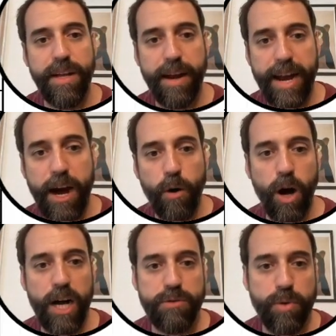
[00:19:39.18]
Now,
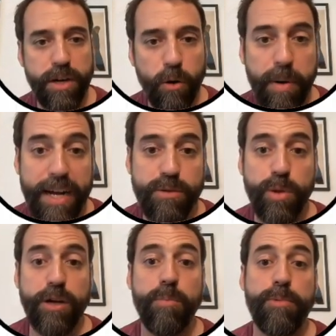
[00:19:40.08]
as we go back to
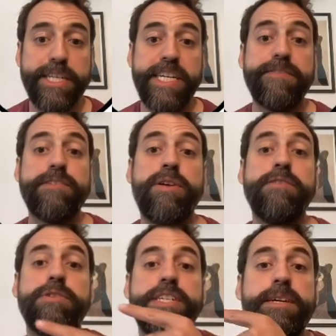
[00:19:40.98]
the compressive
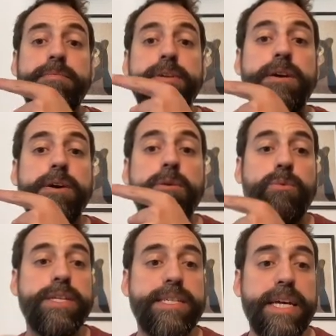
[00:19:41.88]
strain regime,
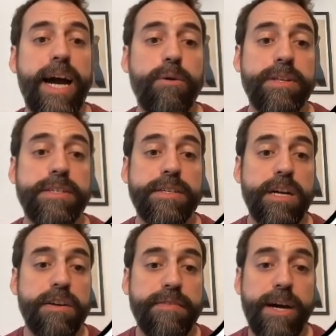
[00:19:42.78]
we see how this
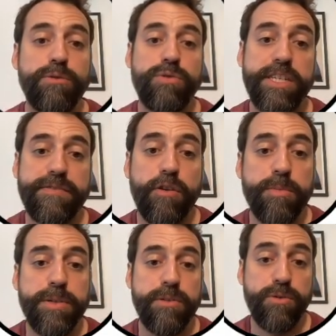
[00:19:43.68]
curve now
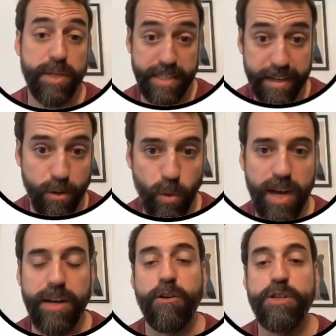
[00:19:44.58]
transforms into a single
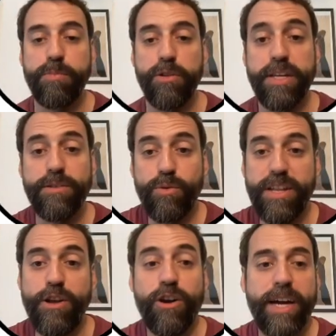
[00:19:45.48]
well corresponding to the
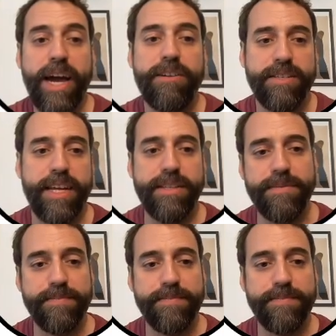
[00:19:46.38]
non-chiral state.